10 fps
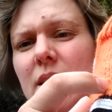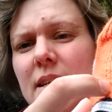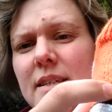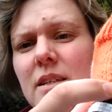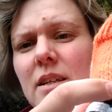
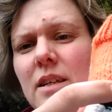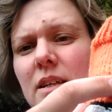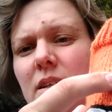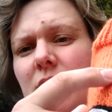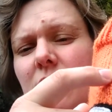
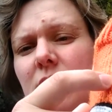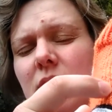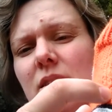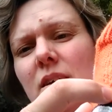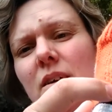easily
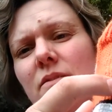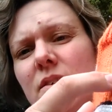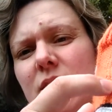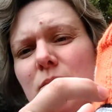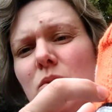uh,
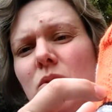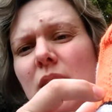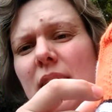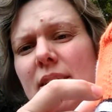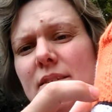visible
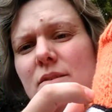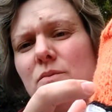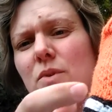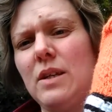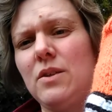as
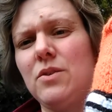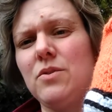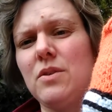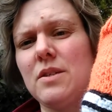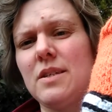when you
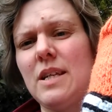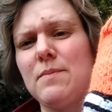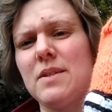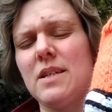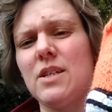do the
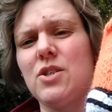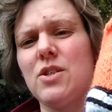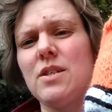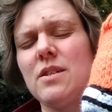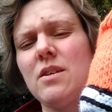slip
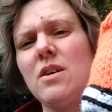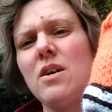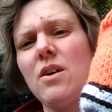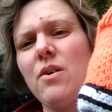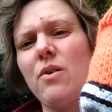stitches
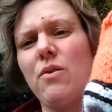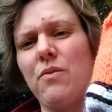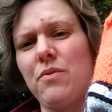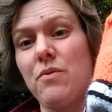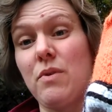
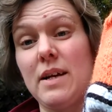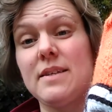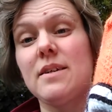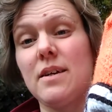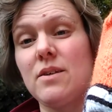on the
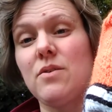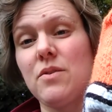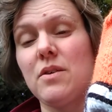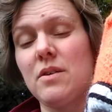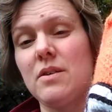right side on
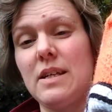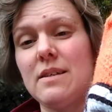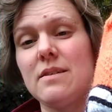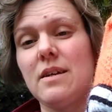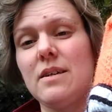the
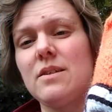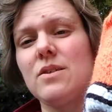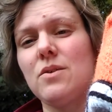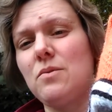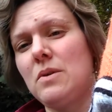knit side so